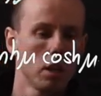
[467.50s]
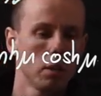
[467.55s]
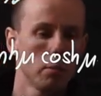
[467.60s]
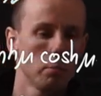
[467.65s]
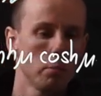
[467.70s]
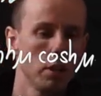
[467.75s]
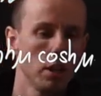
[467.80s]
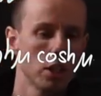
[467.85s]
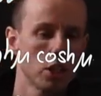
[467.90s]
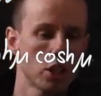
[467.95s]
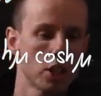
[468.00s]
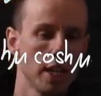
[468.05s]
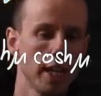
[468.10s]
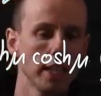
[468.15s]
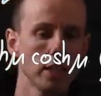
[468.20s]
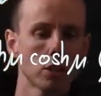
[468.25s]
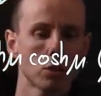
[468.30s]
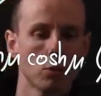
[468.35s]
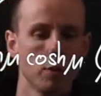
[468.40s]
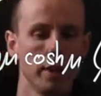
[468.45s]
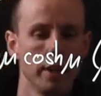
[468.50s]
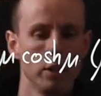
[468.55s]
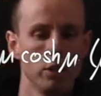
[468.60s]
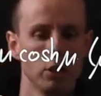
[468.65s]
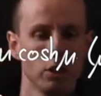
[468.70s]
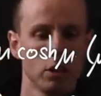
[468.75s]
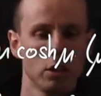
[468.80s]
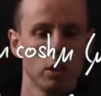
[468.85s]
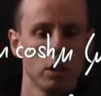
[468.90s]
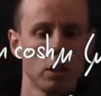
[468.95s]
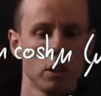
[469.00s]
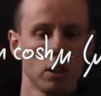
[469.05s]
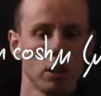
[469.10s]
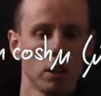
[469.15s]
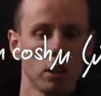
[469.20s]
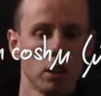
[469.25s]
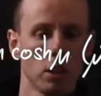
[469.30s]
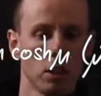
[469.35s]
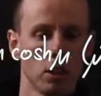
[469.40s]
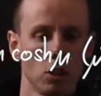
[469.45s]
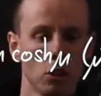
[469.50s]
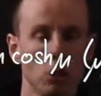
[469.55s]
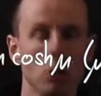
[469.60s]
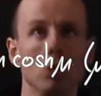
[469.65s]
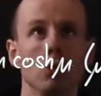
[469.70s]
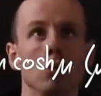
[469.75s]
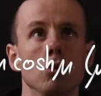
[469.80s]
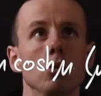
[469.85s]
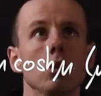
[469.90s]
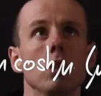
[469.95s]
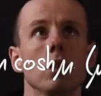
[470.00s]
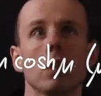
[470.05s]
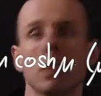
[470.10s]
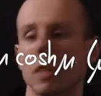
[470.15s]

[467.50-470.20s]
plus sine squared nu